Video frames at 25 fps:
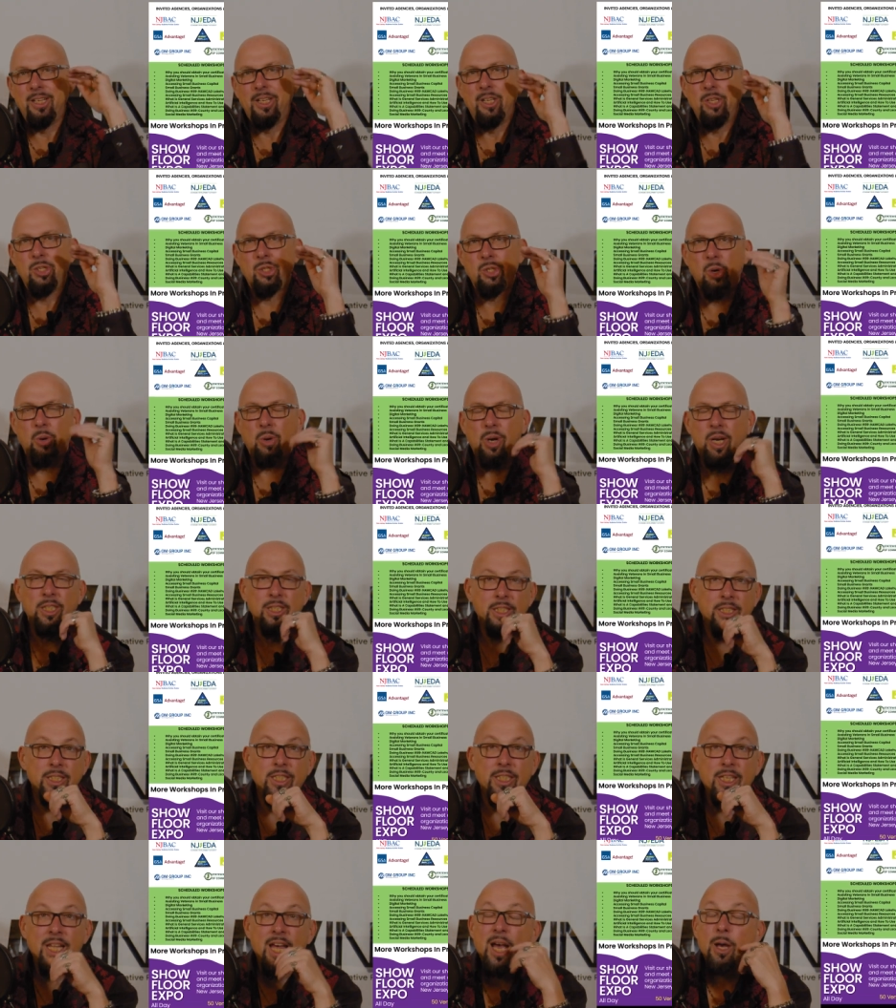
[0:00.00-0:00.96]
So other
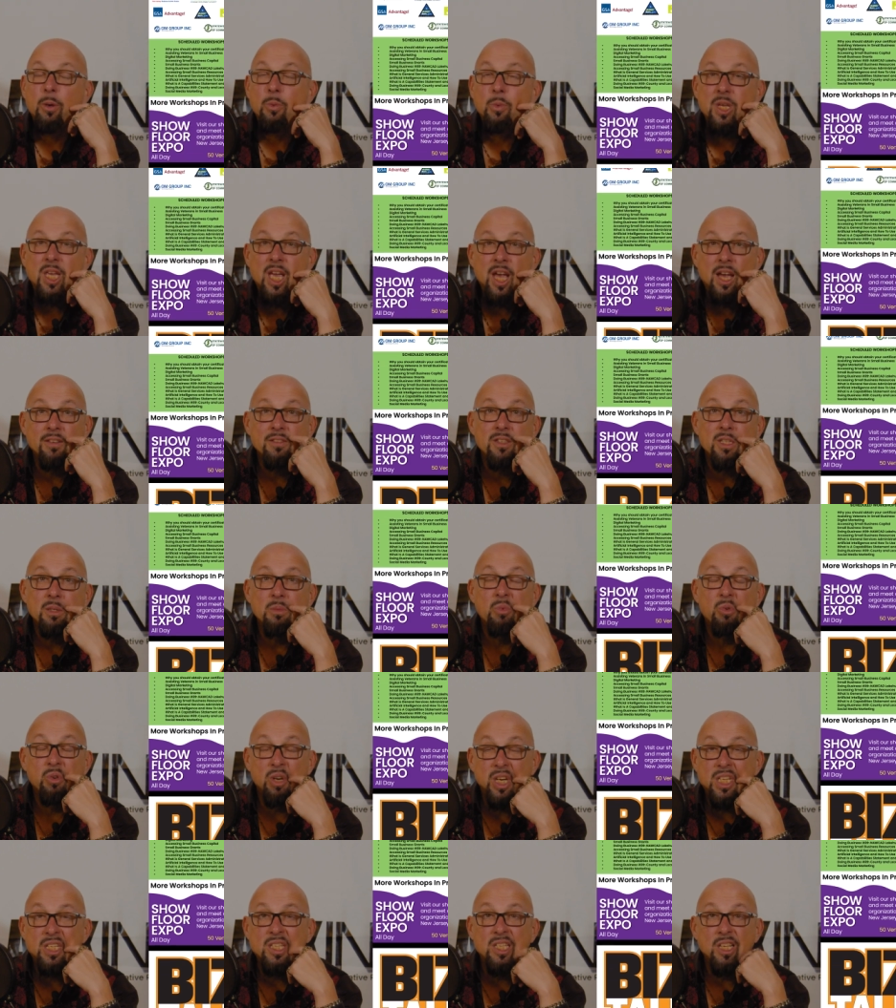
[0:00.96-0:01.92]
than that, we have some
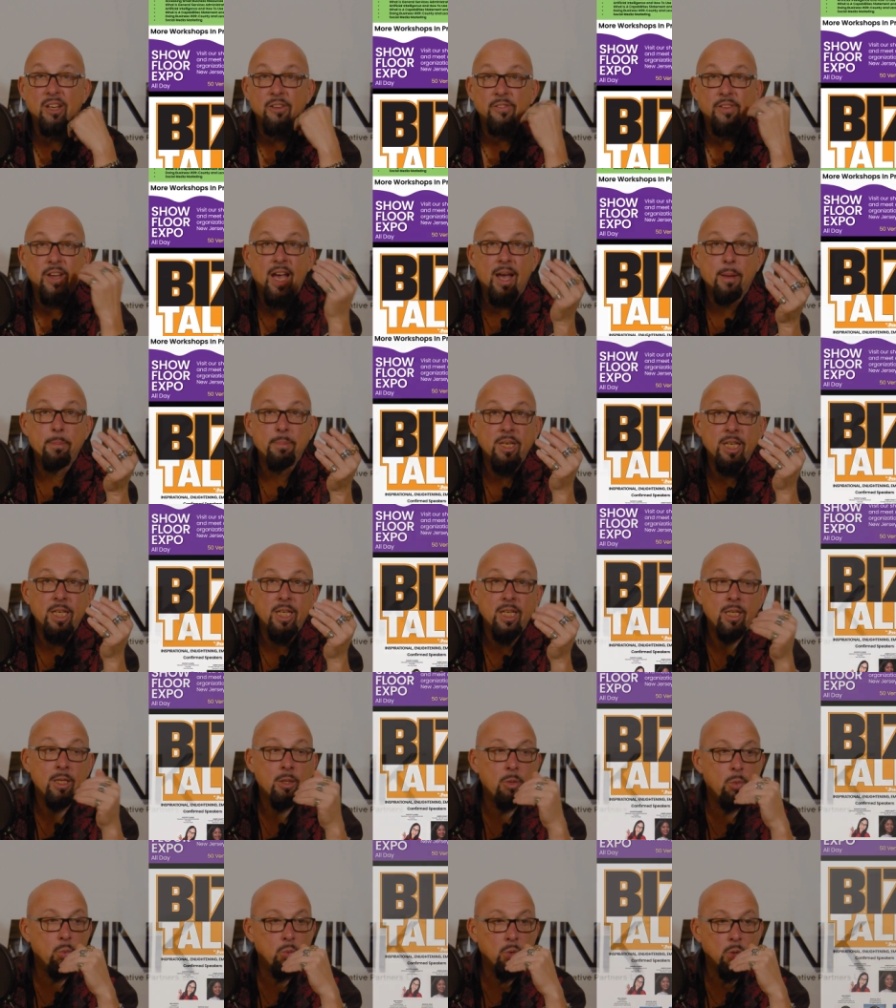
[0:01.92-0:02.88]
great stuff
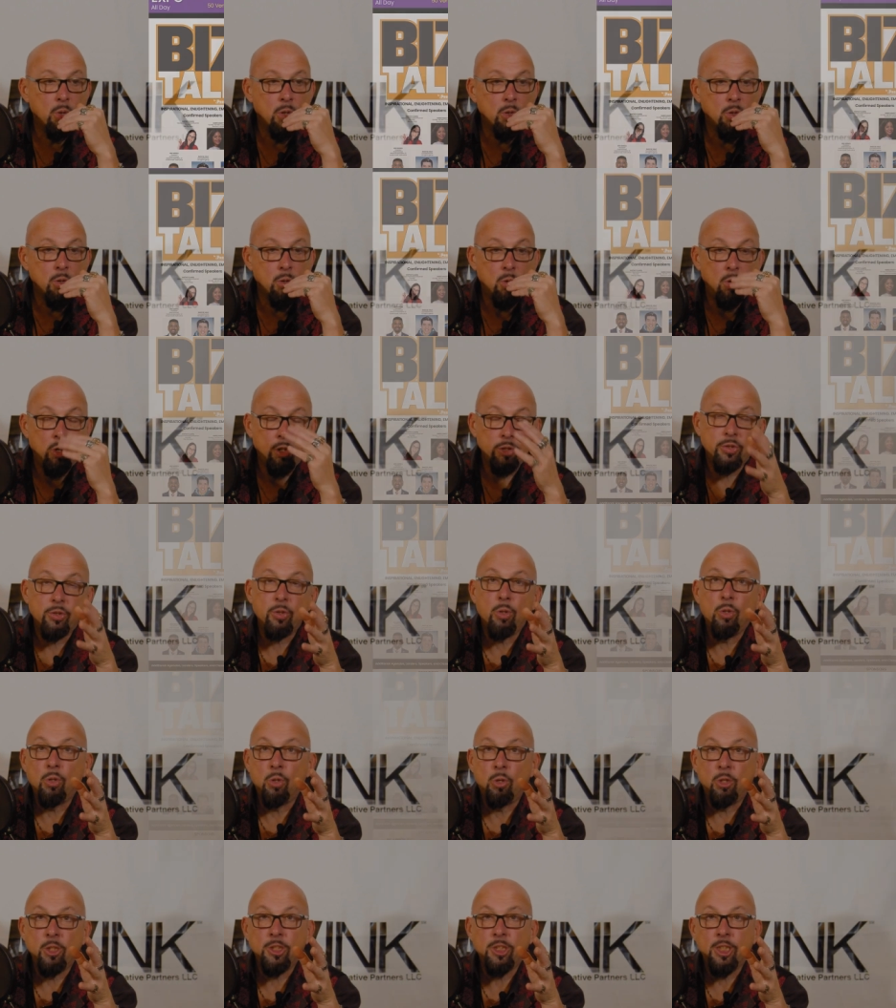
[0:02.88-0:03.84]
happening. We're also
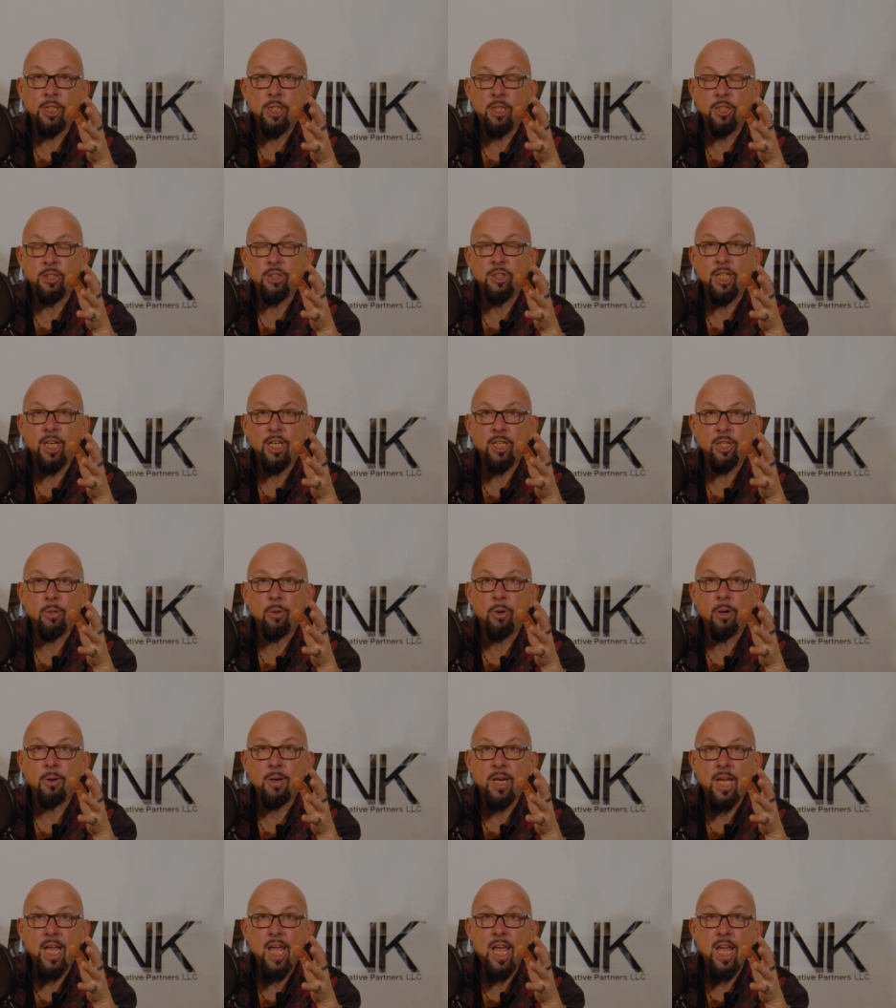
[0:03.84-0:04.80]
launching on
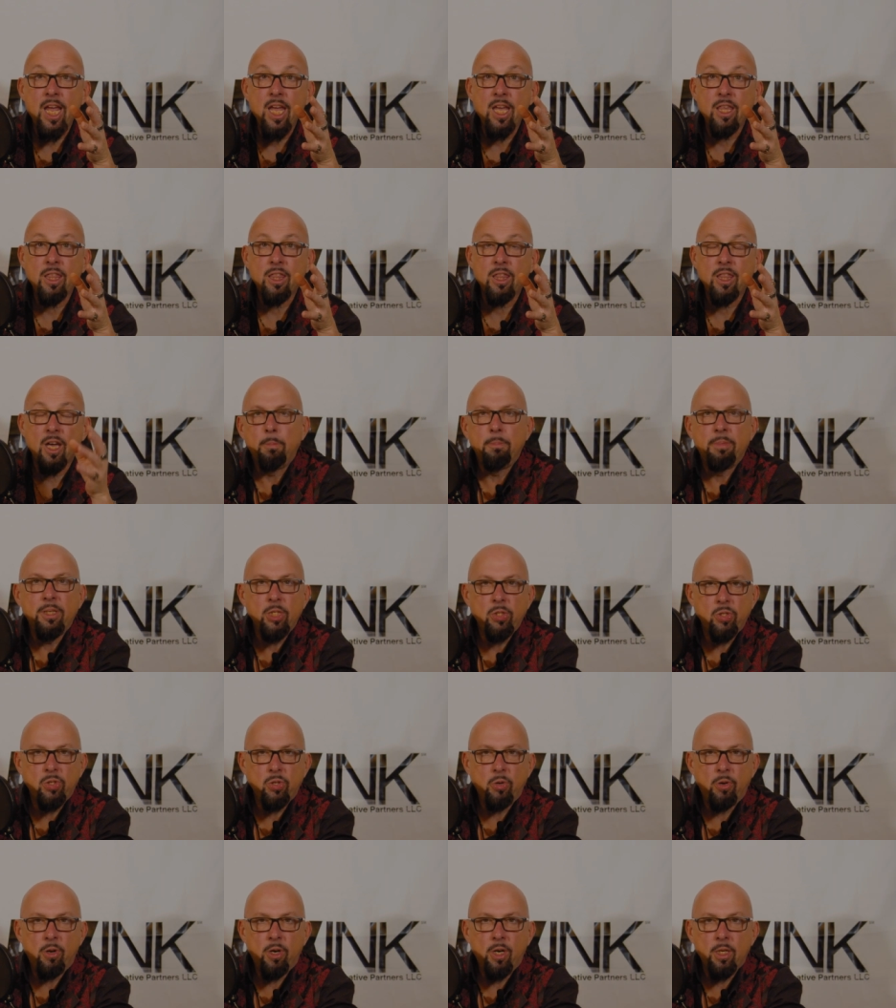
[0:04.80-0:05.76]
January 8th,
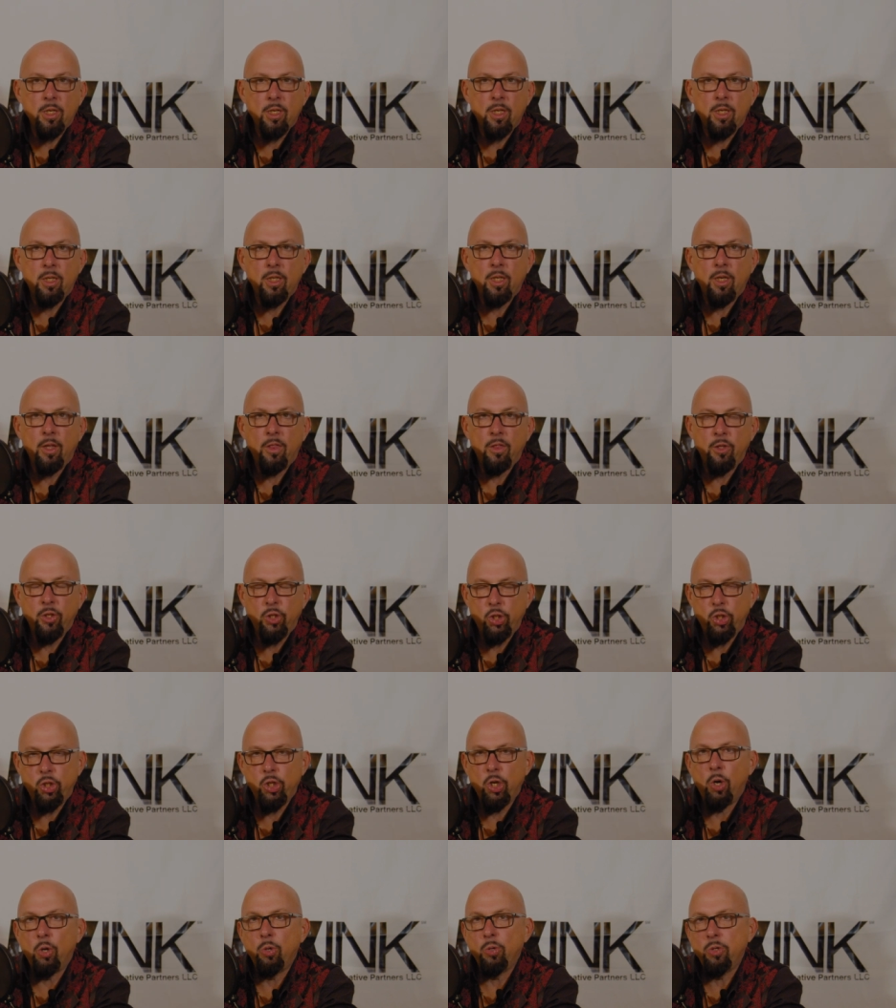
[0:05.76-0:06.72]
BizTalk, the
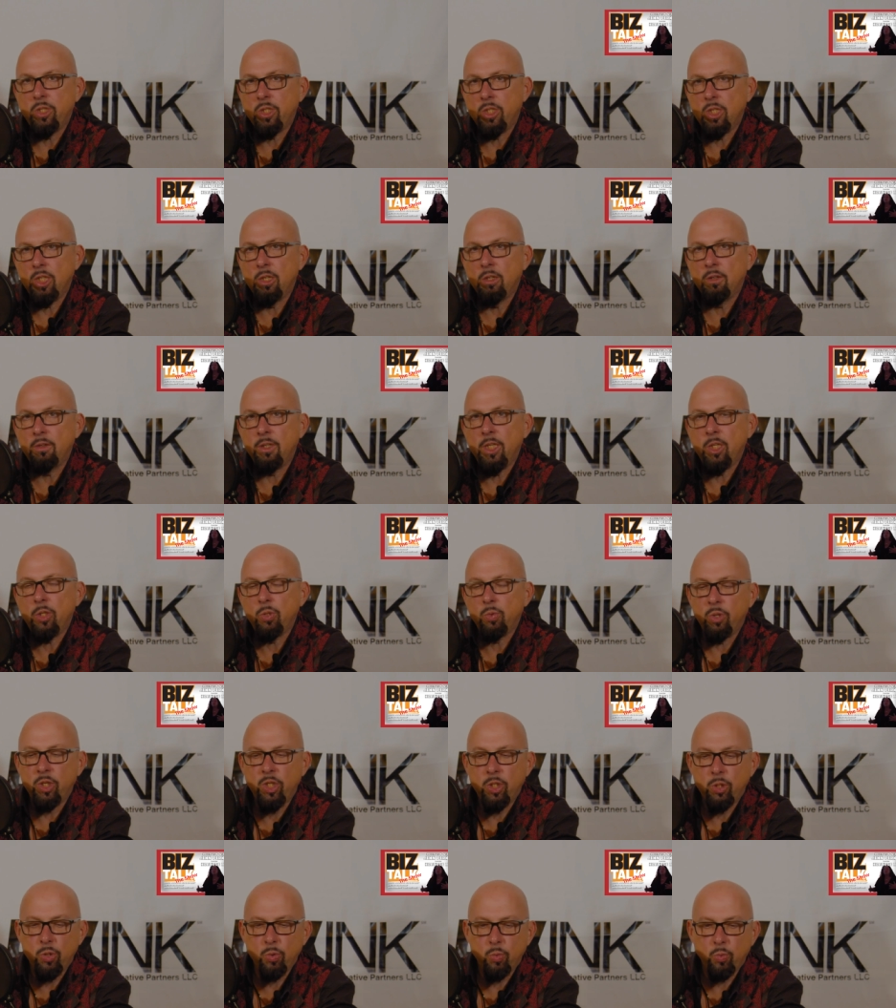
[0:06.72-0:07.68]
show series,
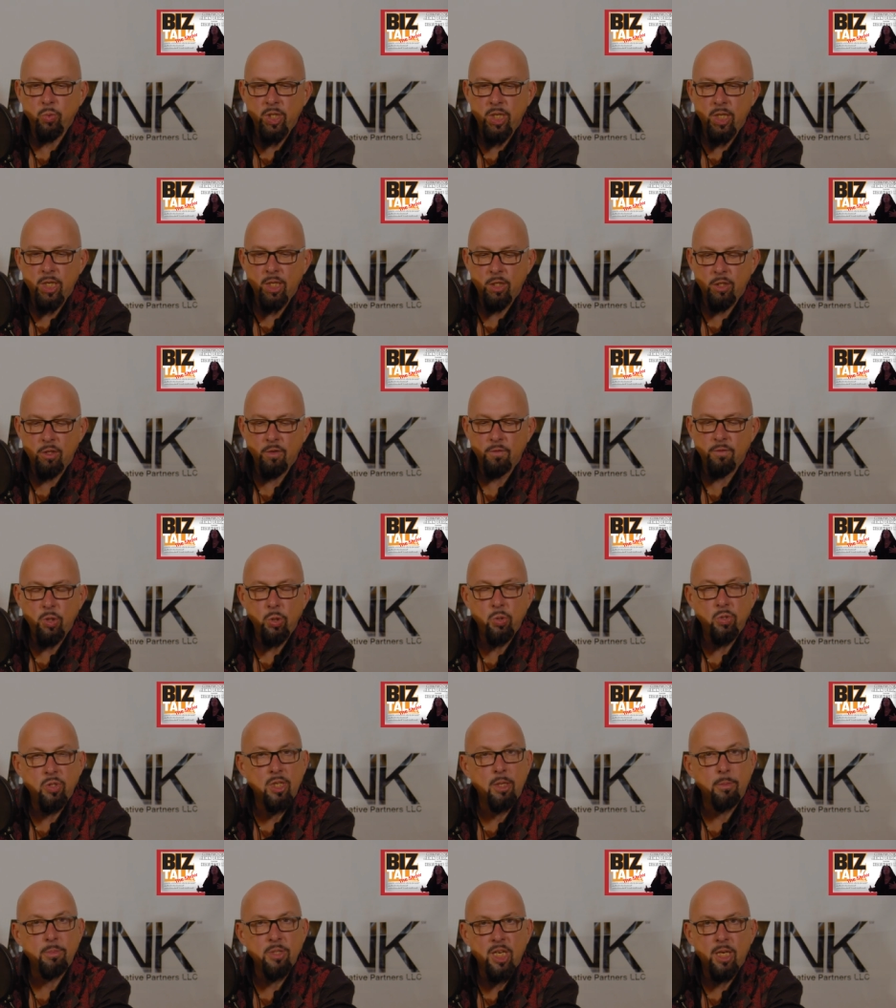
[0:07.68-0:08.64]
which we interview
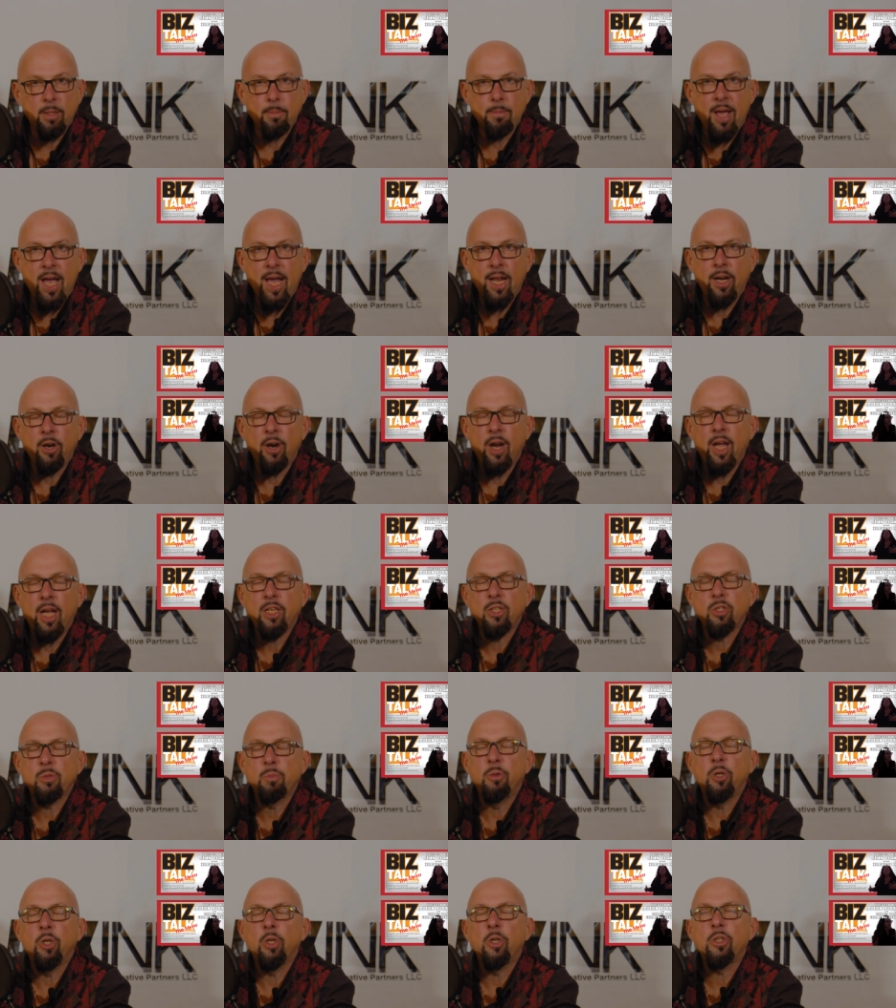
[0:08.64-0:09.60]
subject matter
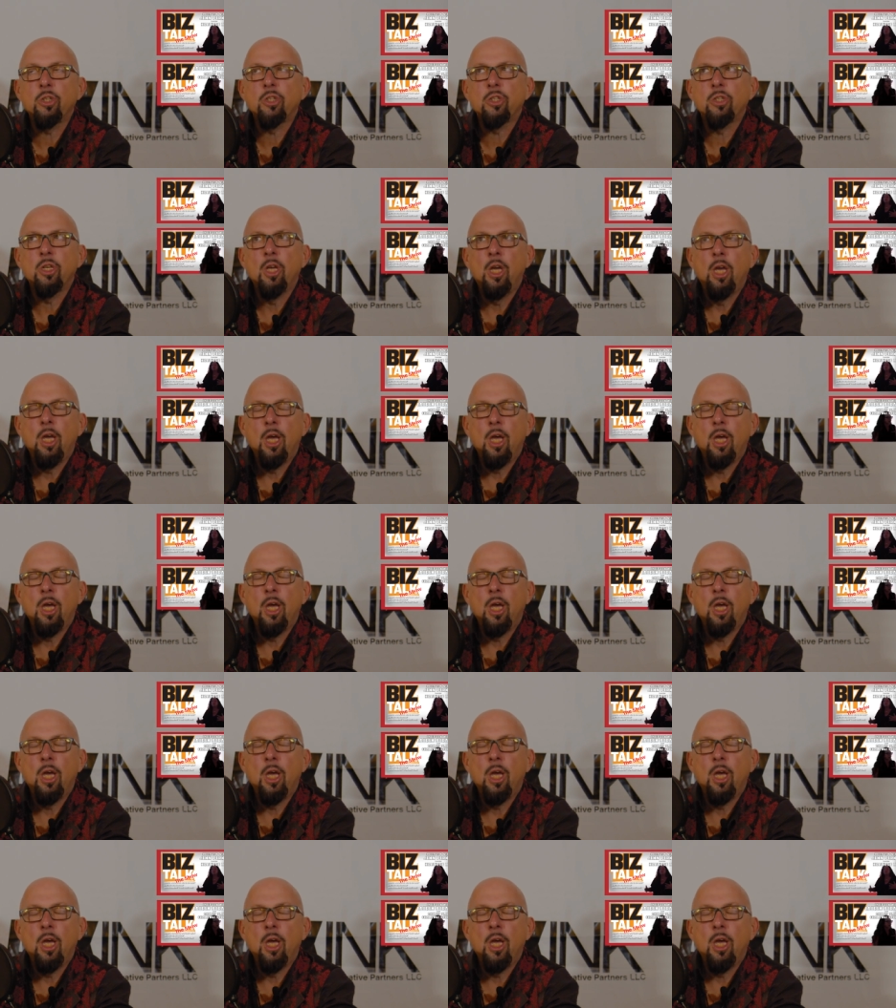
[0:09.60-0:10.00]
experts,